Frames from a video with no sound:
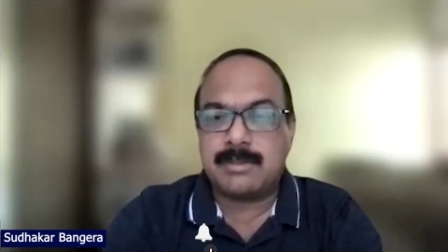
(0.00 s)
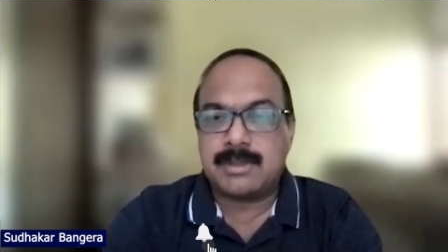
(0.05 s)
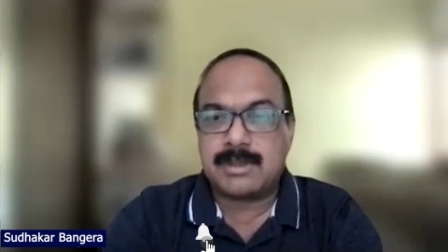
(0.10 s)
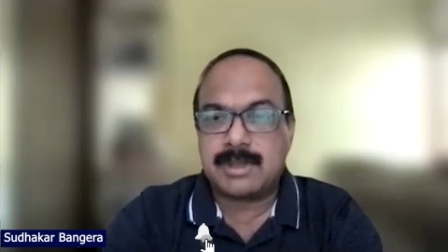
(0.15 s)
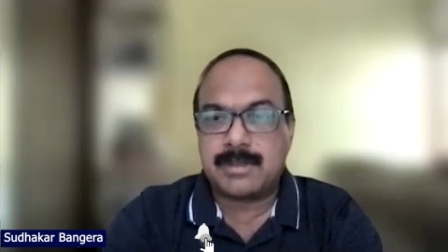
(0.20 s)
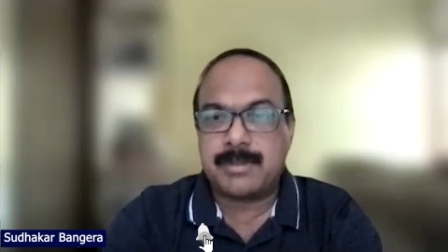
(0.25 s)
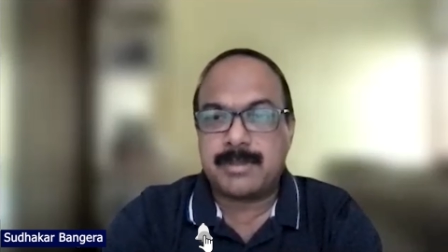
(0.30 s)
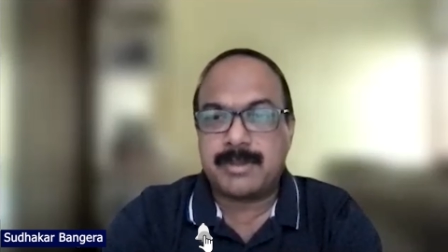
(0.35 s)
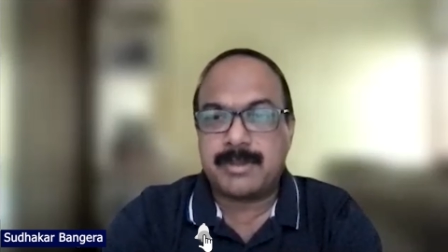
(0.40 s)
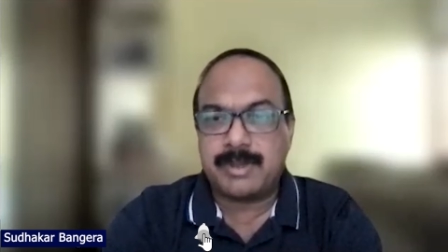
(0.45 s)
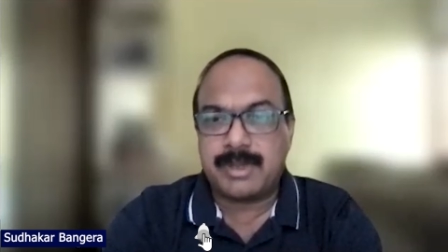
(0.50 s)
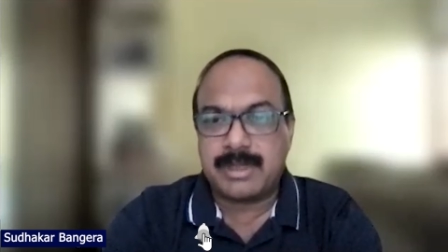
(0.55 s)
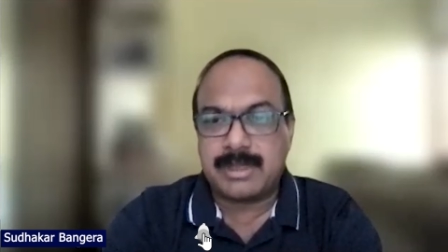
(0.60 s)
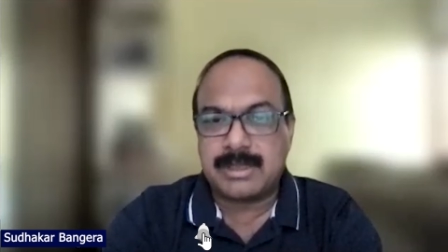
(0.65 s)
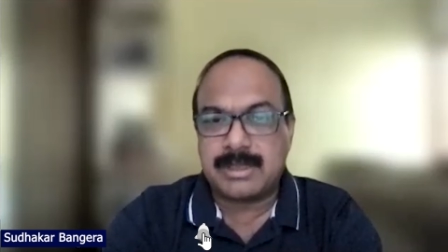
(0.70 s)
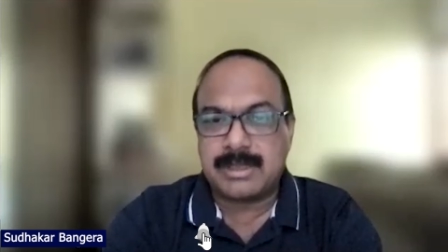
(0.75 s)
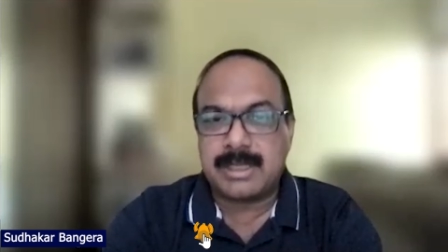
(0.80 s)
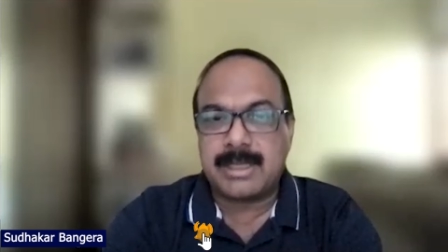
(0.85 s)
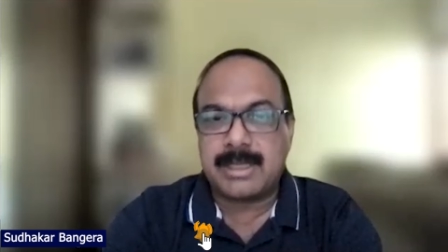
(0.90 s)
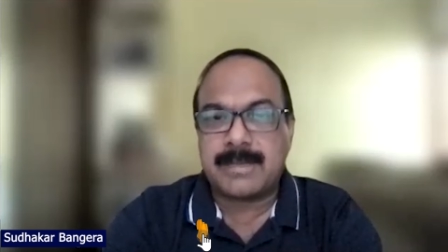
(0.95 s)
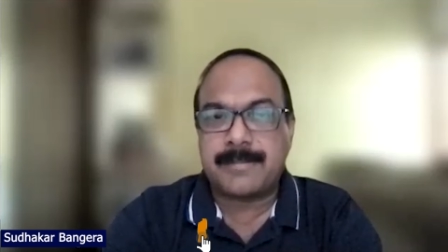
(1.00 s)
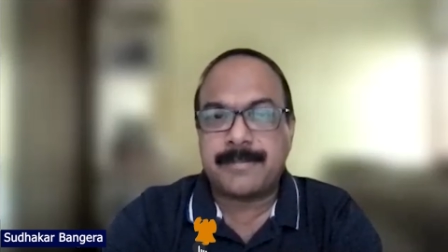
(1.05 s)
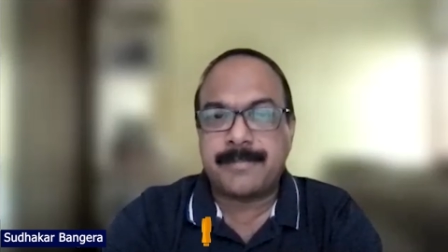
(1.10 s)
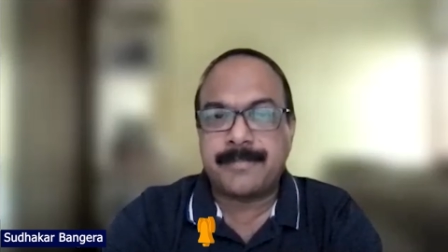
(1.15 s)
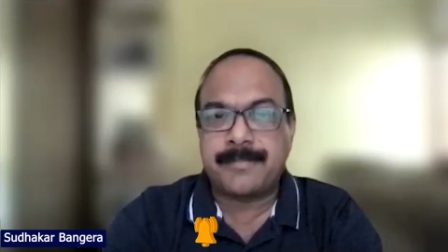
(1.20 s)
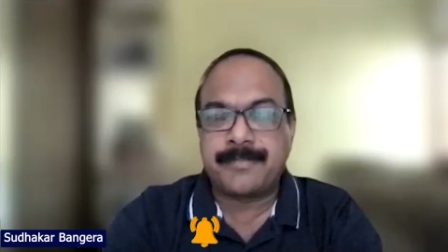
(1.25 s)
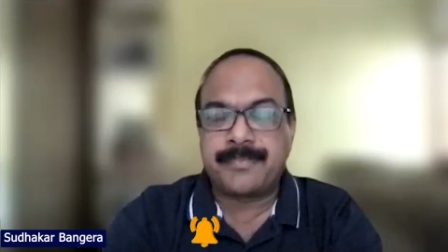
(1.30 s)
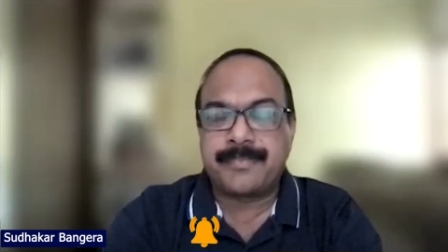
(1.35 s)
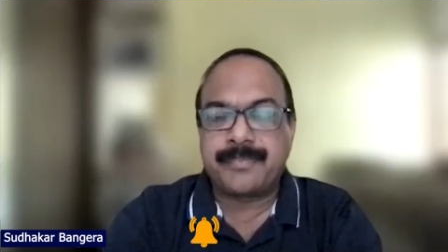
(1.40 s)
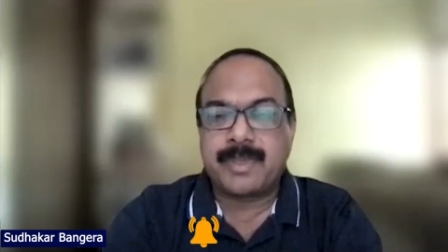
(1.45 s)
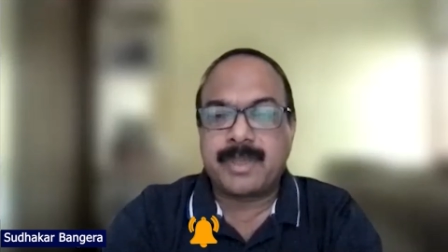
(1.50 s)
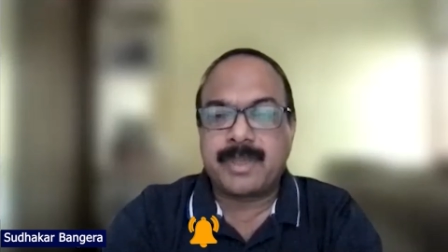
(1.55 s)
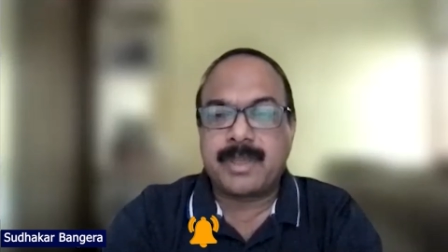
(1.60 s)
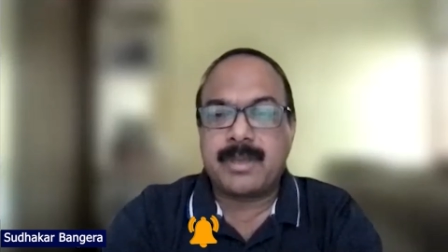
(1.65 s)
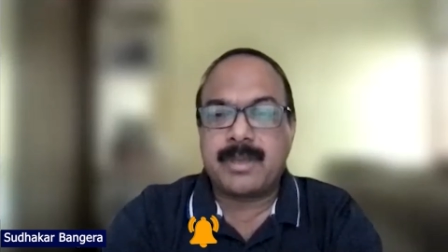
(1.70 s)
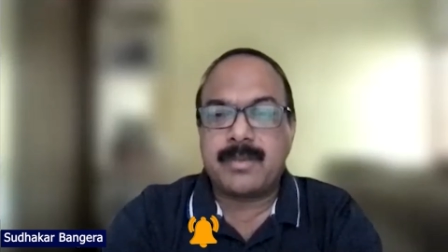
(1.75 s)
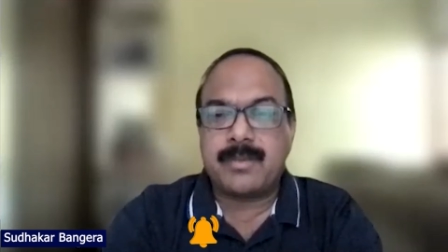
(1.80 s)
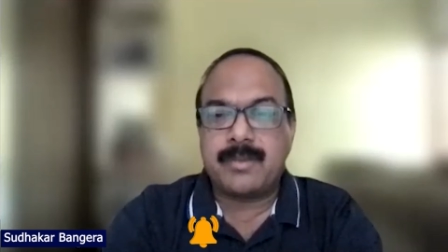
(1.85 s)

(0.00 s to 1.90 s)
subunits like uh,